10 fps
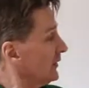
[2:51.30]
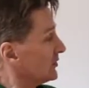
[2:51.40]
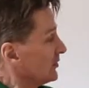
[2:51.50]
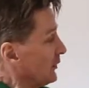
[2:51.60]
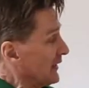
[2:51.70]

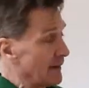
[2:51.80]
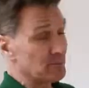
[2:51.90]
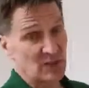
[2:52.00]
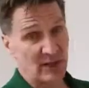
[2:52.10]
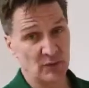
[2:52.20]
So we
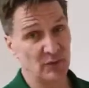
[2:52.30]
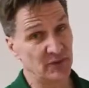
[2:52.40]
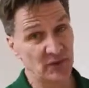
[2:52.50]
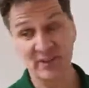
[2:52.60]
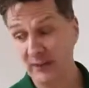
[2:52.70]
happen to know that
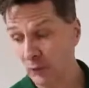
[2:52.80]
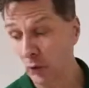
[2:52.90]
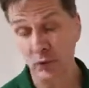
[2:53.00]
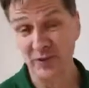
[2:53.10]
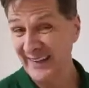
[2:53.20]
this, of
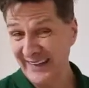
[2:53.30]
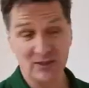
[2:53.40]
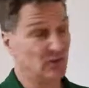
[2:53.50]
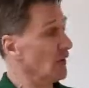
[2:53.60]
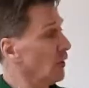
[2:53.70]
course,
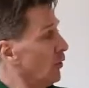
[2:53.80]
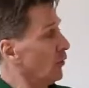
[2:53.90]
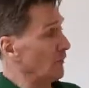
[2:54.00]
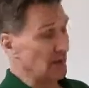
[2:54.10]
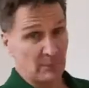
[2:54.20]
is
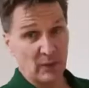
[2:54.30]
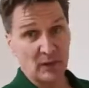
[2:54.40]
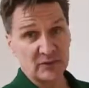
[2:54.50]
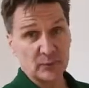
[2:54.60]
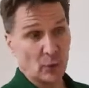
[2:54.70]
already
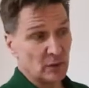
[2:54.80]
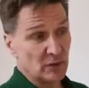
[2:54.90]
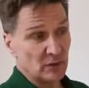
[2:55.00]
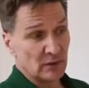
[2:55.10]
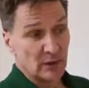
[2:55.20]

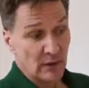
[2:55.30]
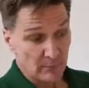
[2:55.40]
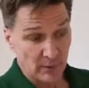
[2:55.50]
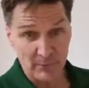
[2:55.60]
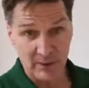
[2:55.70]
plasterboard,
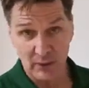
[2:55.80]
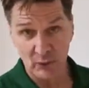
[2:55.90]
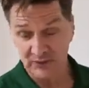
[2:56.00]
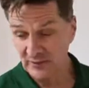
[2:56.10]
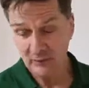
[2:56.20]
but below
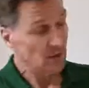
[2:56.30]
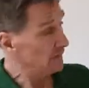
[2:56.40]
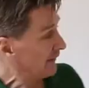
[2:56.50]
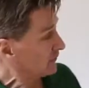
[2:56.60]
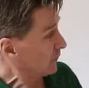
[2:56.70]
isn't.
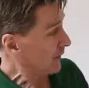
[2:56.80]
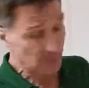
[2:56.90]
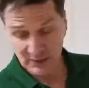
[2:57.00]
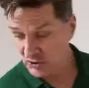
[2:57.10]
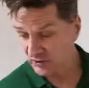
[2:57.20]
That's where my
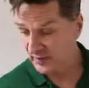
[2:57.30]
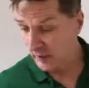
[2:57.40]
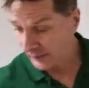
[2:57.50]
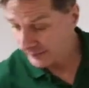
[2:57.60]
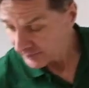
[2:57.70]
picture's
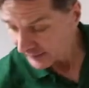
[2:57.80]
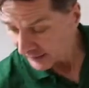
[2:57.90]
going.